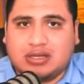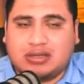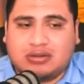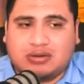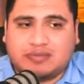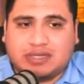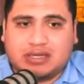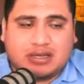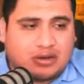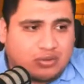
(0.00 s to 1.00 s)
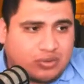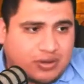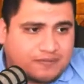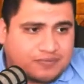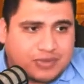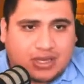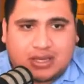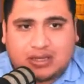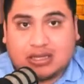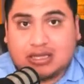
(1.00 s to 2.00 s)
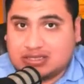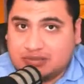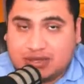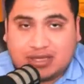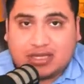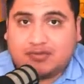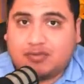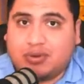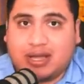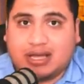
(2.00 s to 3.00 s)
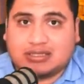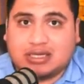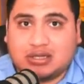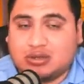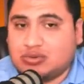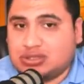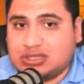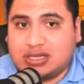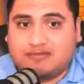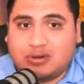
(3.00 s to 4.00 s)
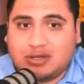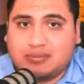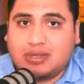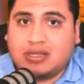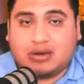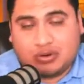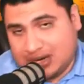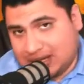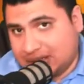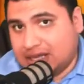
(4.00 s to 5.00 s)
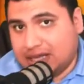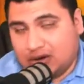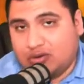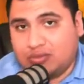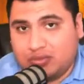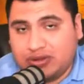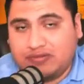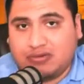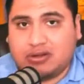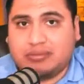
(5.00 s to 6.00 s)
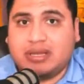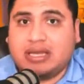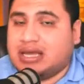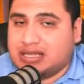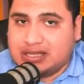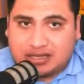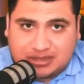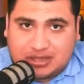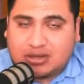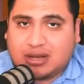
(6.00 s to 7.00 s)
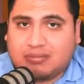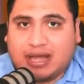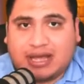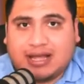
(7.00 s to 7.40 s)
You know what I'm saying? That going, the same thing that Liverpool has, losing at Fulham or at home with Fulham, and then they still come back